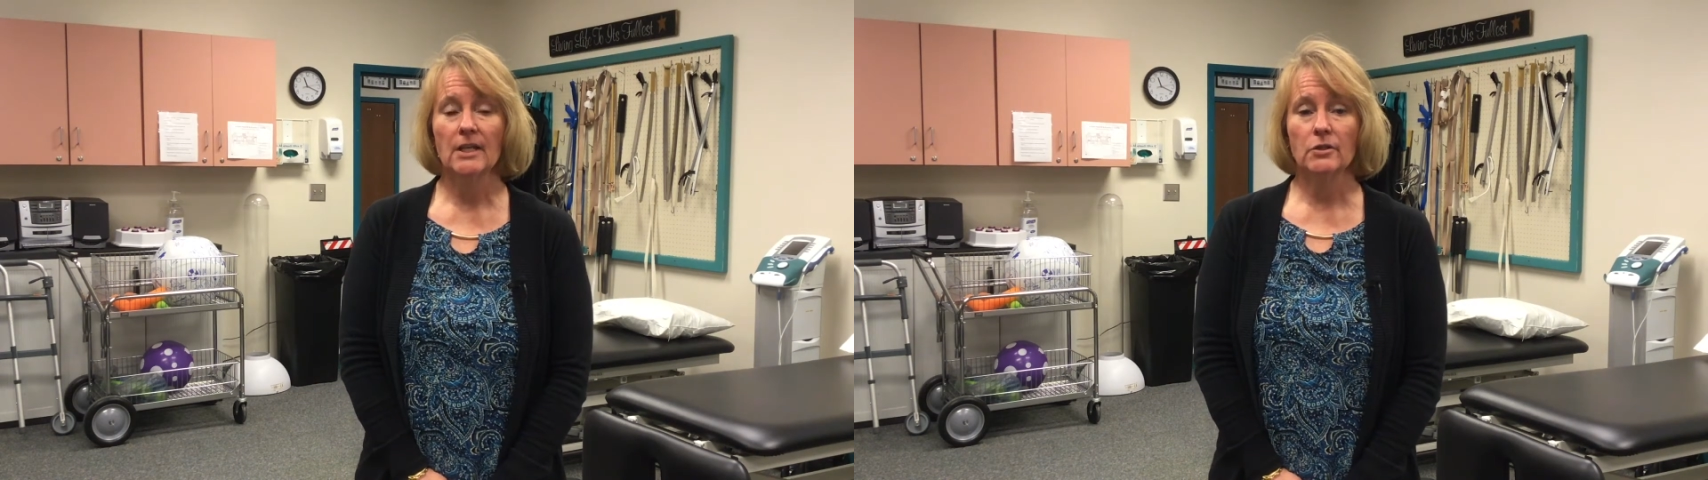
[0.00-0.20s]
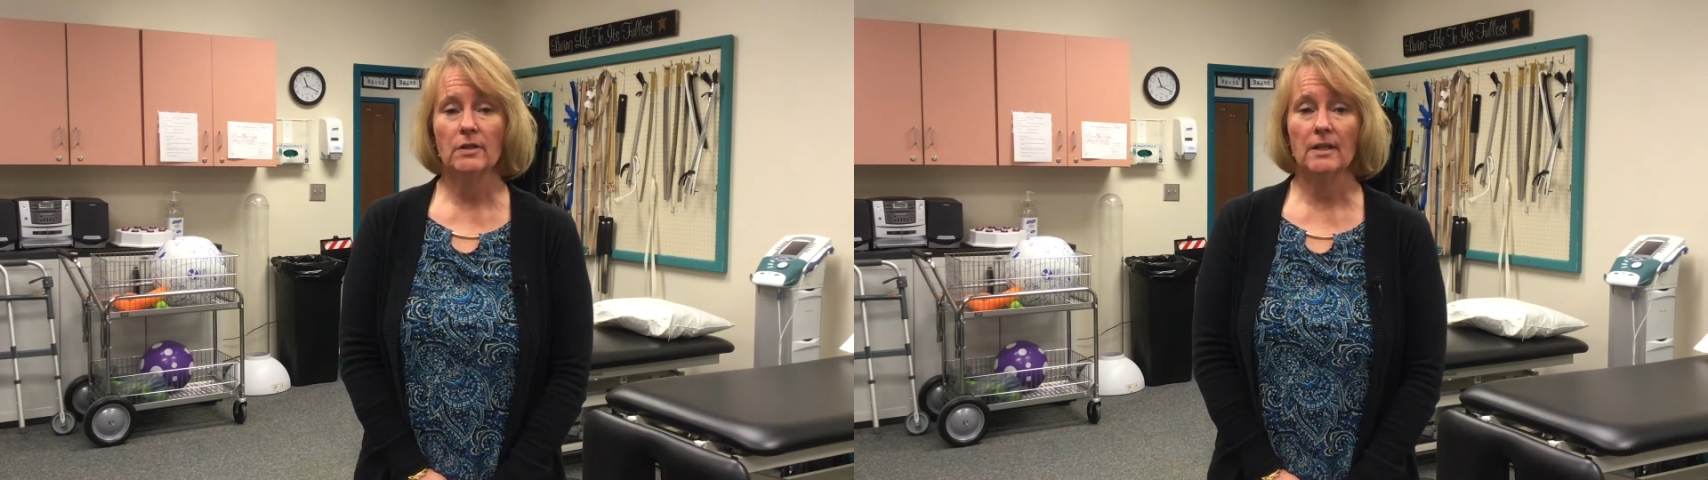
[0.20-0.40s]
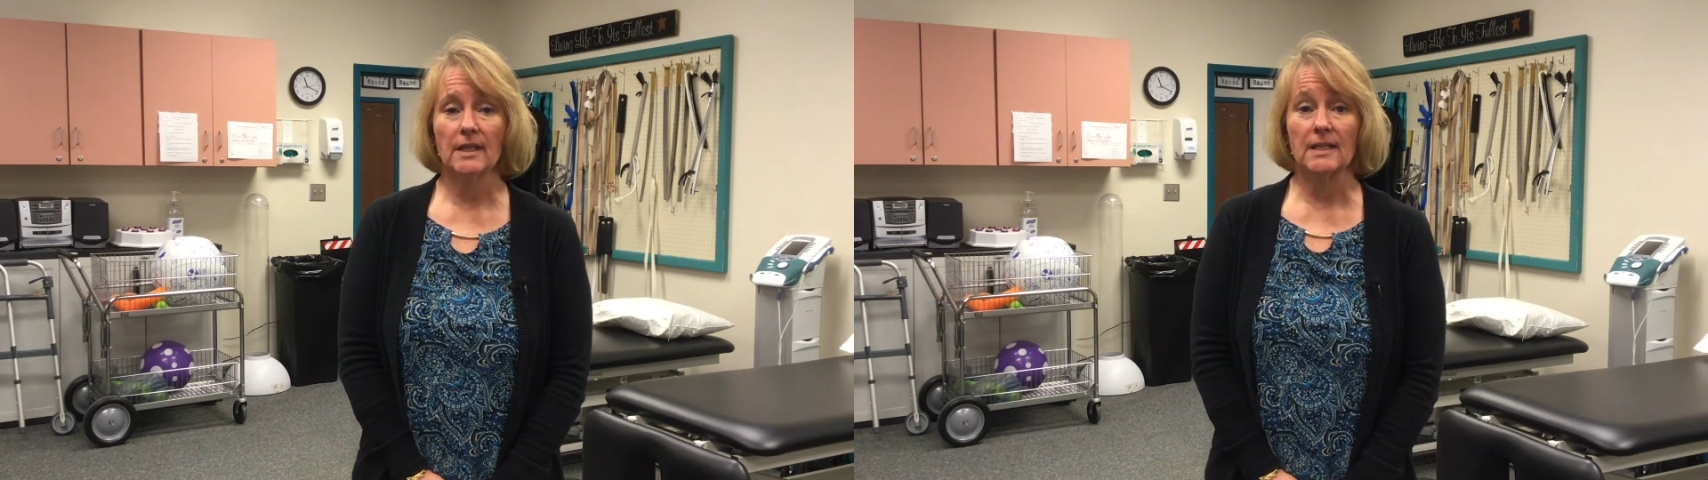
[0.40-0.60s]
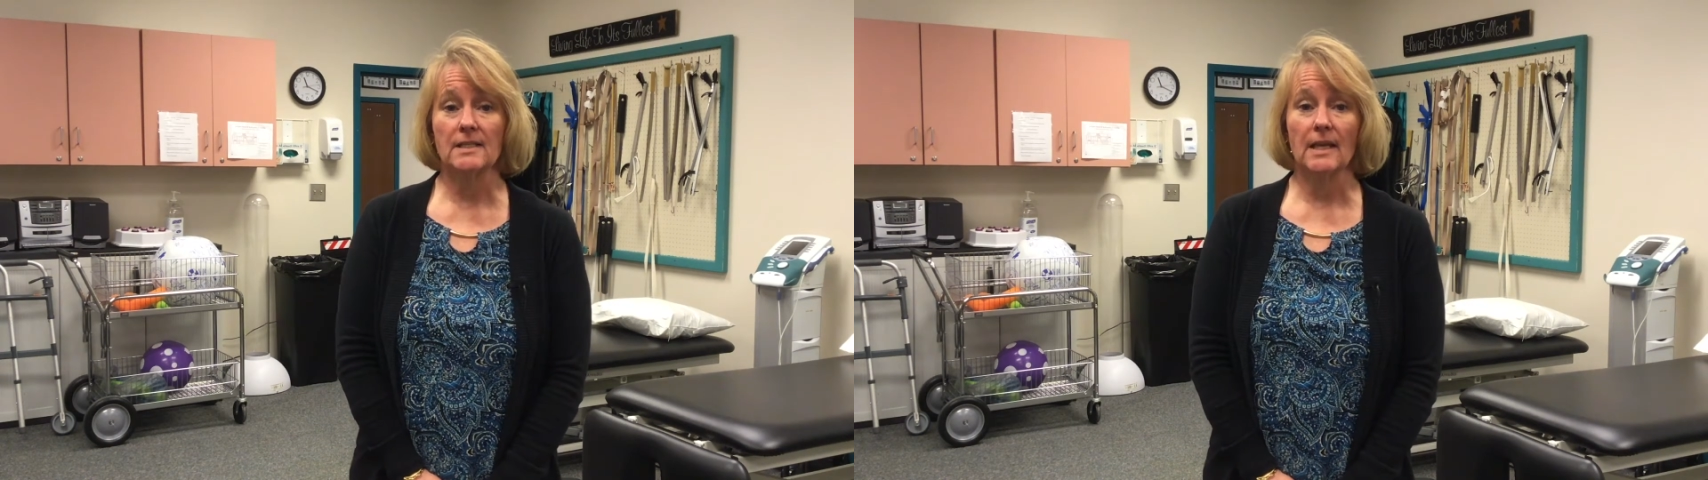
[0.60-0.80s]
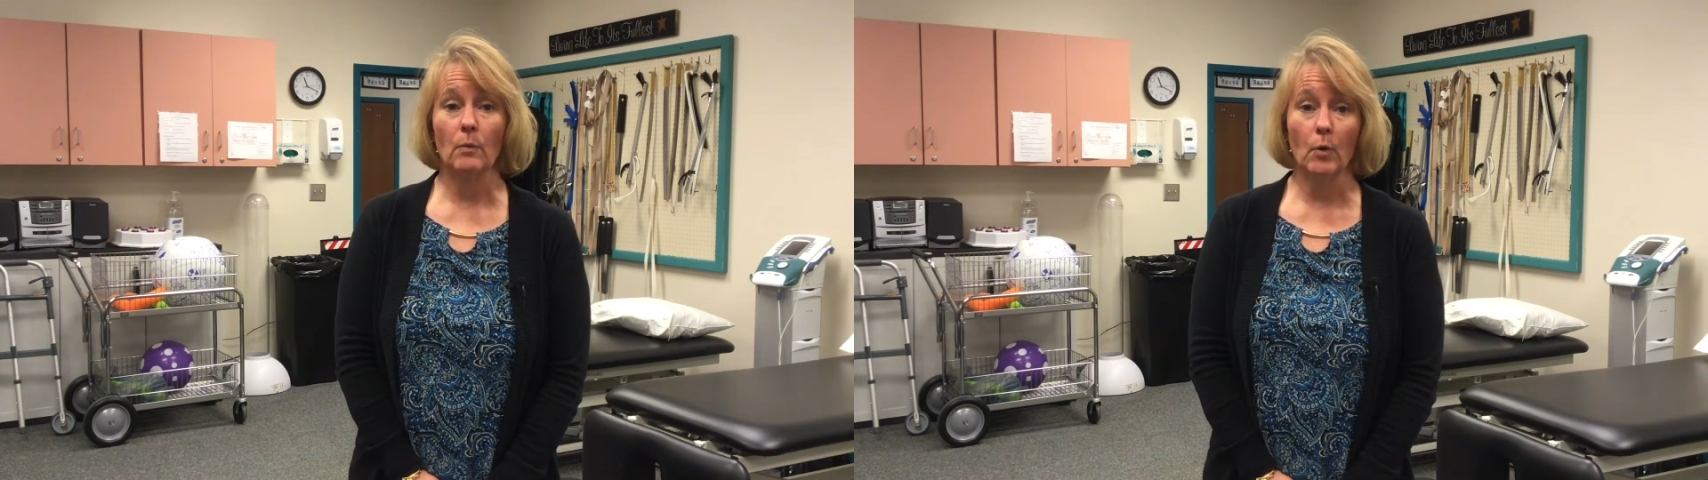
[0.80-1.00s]
do the things
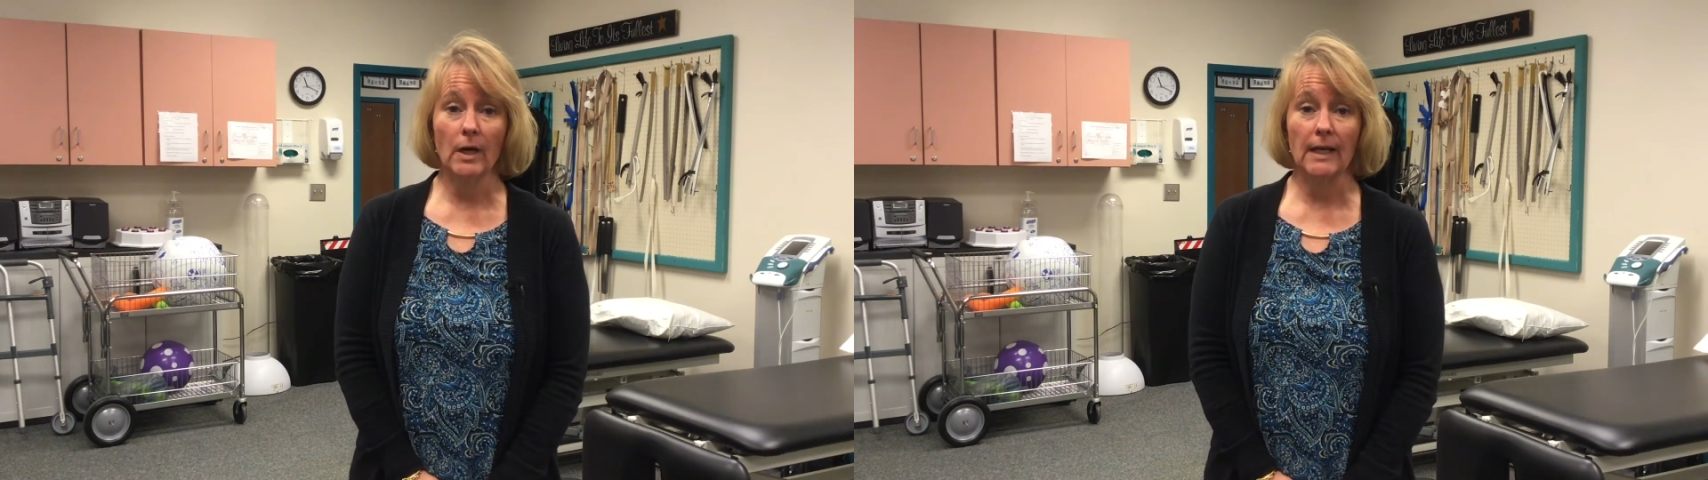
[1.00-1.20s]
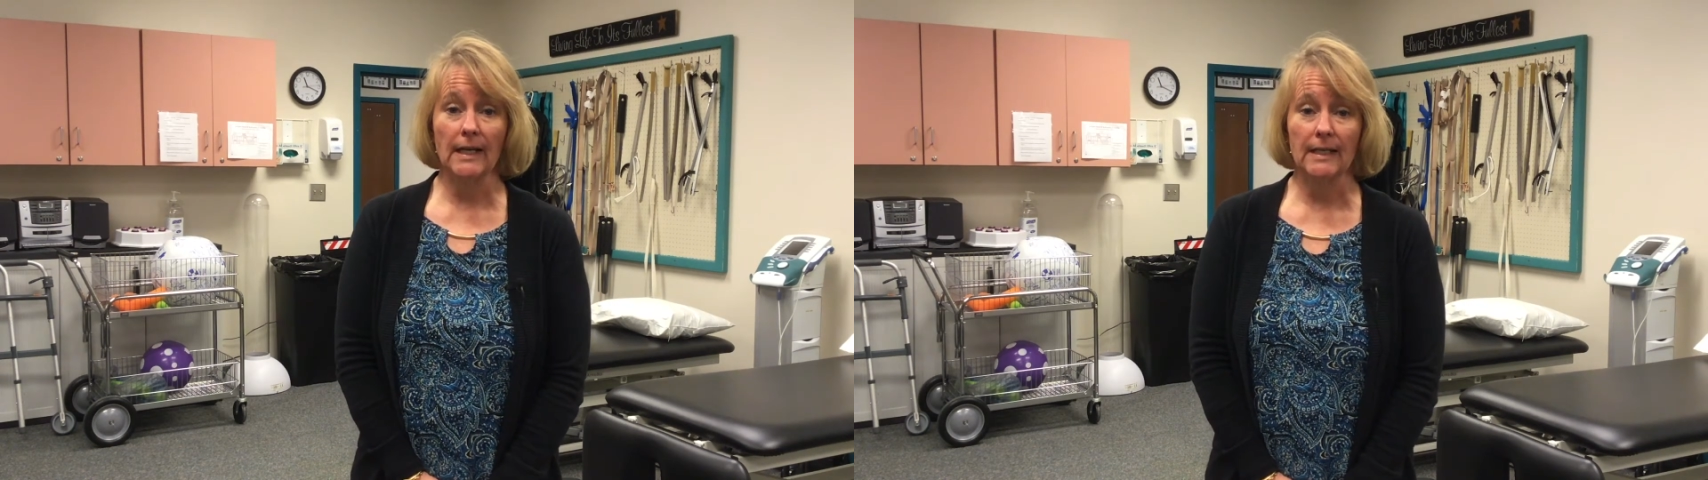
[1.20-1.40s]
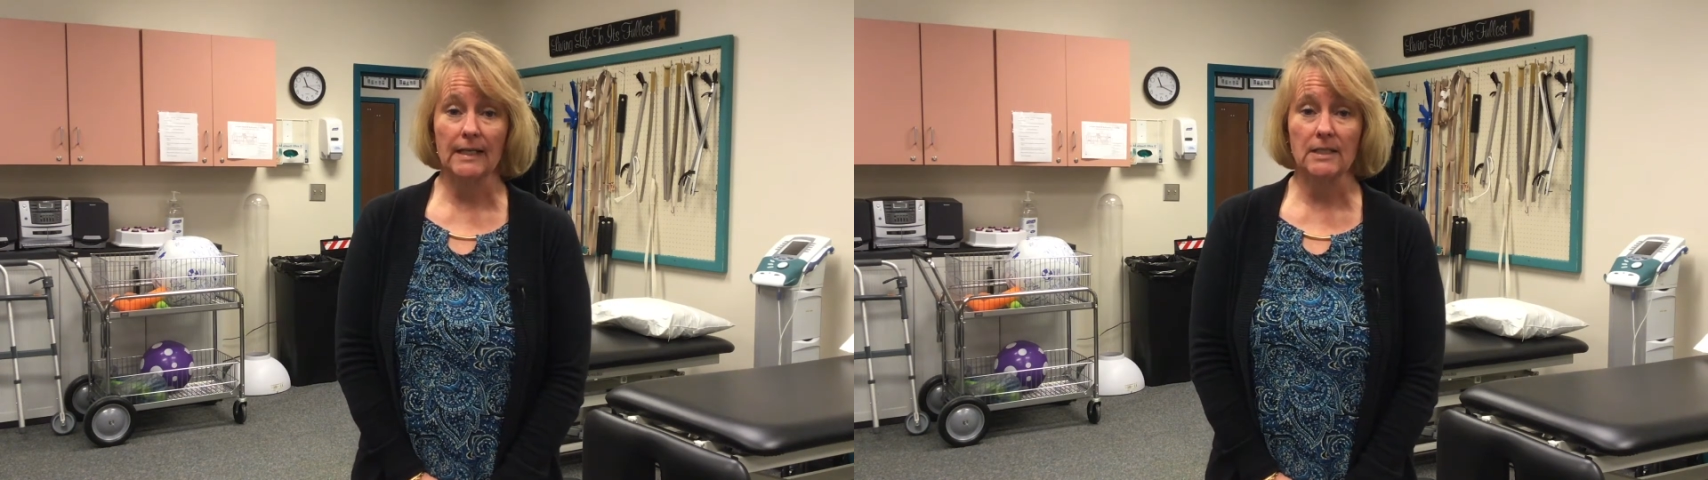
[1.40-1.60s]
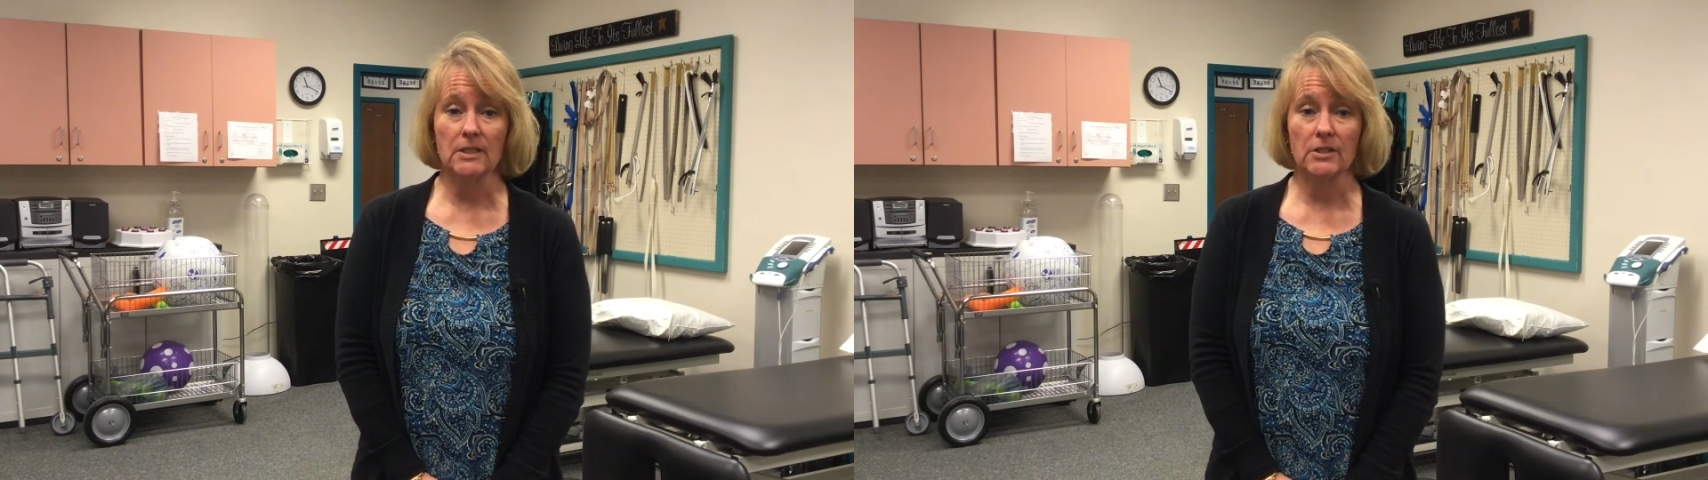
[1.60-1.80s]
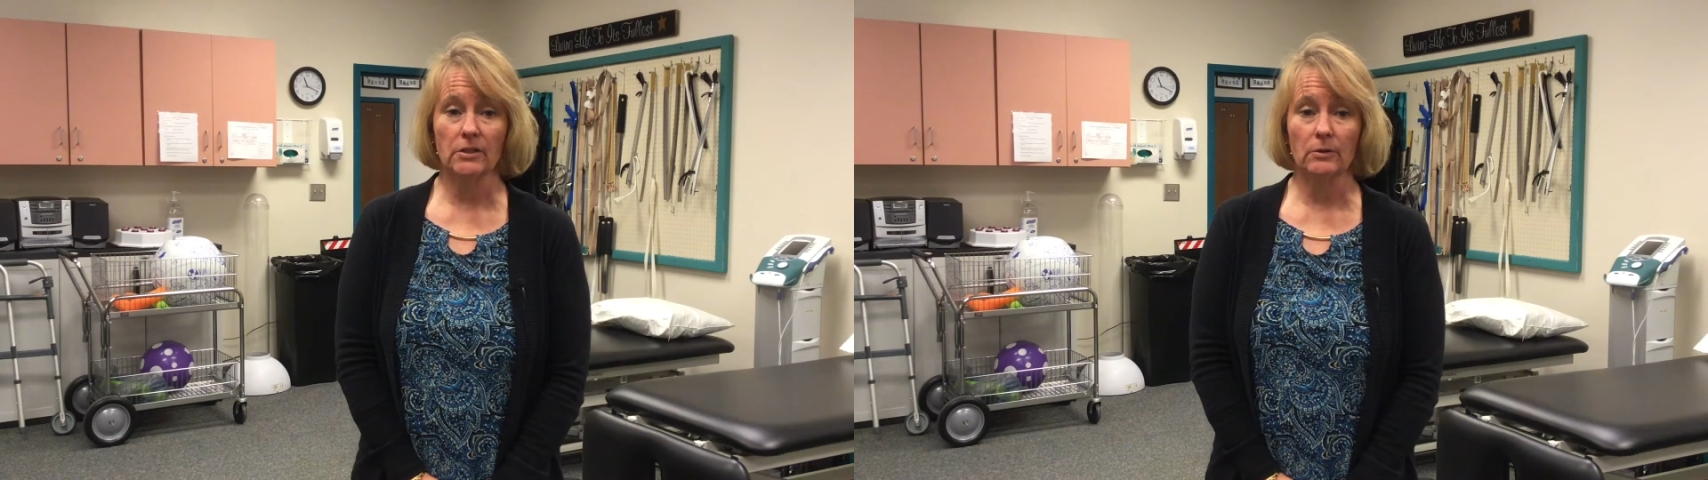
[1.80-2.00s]
they want and need
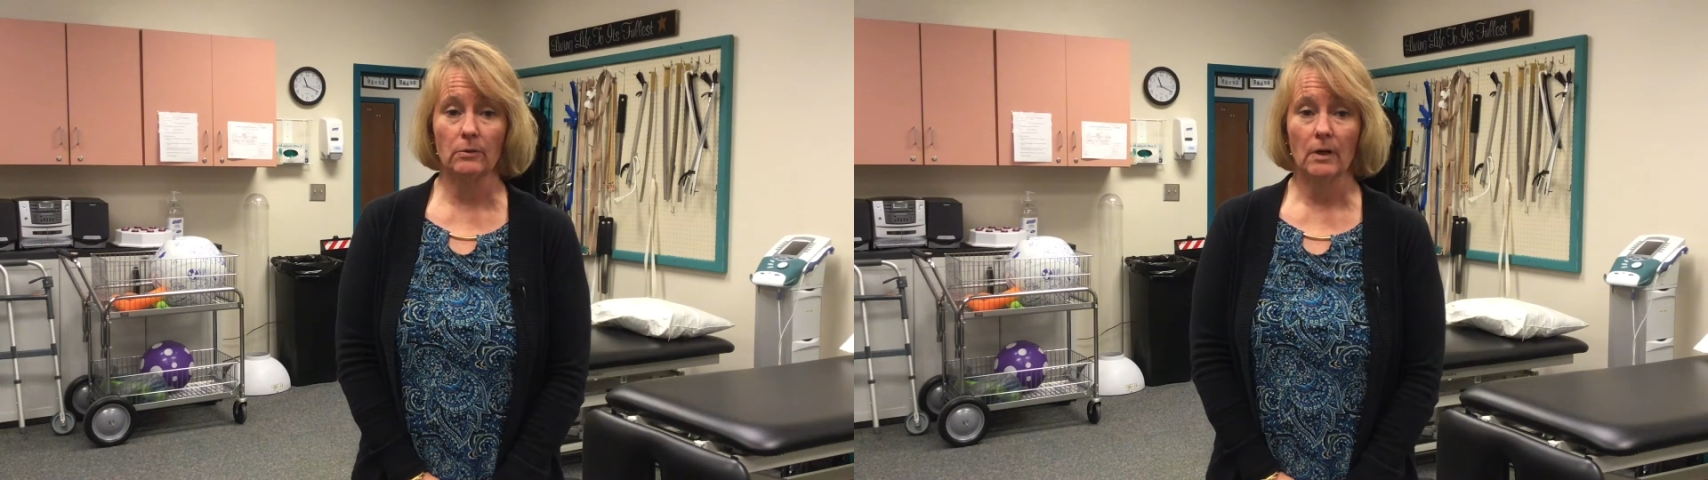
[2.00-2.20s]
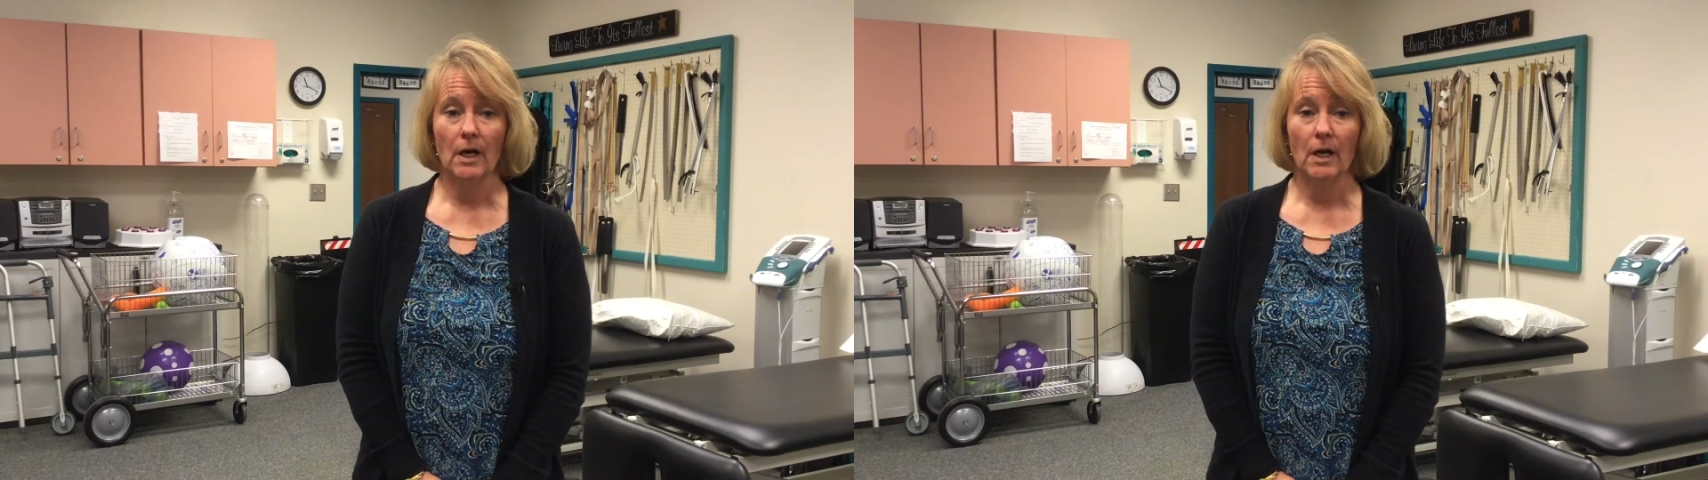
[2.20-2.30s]
to do.